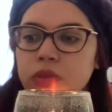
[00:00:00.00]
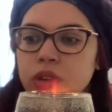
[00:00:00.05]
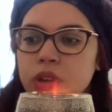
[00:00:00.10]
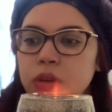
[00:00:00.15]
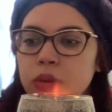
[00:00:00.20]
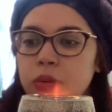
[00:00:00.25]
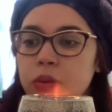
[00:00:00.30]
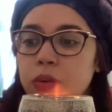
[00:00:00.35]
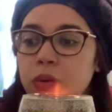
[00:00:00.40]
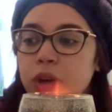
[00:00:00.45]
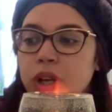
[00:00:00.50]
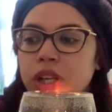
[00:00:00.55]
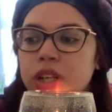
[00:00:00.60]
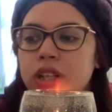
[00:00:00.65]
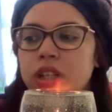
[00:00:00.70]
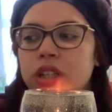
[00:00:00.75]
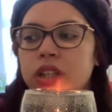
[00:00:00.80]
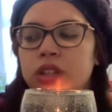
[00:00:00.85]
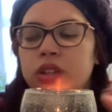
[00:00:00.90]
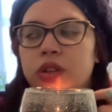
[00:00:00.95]

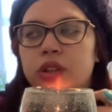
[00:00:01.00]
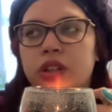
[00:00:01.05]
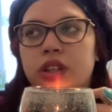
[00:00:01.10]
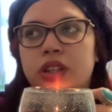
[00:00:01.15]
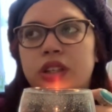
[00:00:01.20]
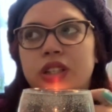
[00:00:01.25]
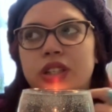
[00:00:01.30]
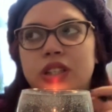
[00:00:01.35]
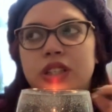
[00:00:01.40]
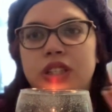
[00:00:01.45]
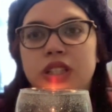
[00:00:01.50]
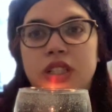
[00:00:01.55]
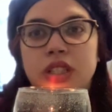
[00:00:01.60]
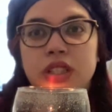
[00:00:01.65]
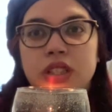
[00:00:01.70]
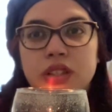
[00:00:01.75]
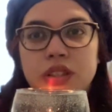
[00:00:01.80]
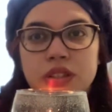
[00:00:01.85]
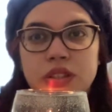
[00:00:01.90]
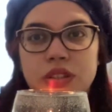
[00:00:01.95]
when you're
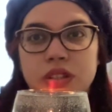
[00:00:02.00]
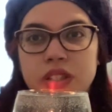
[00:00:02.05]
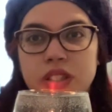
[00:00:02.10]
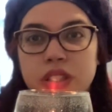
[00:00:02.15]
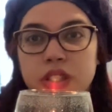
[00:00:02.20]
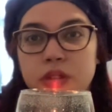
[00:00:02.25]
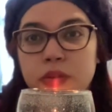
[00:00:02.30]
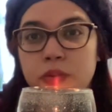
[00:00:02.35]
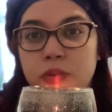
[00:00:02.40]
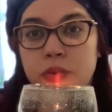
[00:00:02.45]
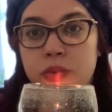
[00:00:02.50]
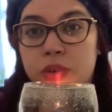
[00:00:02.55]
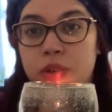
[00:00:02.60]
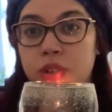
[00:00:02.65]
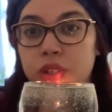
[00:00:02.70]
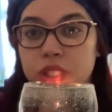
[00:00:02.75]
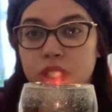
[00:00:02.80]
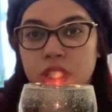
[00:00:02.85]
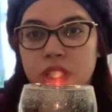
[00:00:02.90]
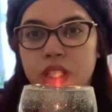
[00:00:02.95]
continuously
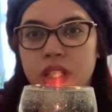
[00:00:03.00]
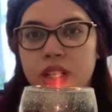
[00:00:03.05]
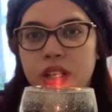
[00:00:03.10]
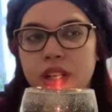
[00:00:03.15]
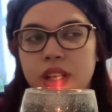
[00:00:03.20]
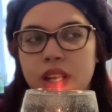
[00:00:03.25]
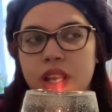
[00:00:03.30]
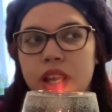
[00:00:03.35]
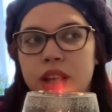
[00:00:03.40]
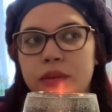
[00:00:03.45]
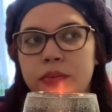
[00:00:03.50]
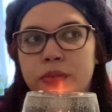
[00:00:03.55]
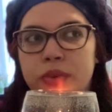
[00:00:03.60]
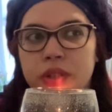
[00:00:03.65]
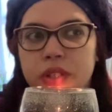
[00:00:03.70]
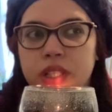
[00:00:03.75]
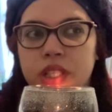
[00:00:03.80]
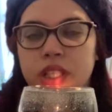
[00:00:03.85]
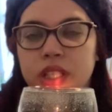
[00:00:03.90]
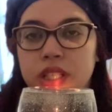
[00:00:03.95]
working and
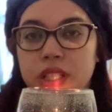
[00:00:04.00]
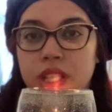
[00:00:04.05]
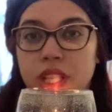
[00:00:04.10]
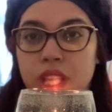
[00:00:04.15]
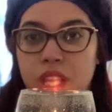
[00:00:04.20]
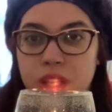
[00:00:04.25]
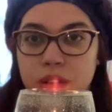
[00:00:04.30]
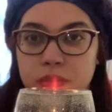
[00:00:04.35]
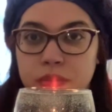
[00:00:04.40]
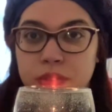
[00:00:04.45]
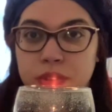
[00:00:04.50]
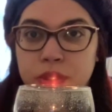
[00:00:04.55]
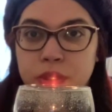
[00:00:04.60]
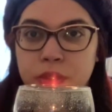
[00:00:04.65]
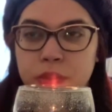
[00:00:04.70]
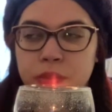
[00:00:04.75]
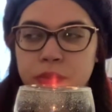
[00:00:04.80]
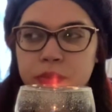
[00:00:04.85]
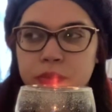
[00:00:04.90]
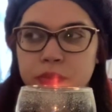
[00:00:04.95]
putting in the effort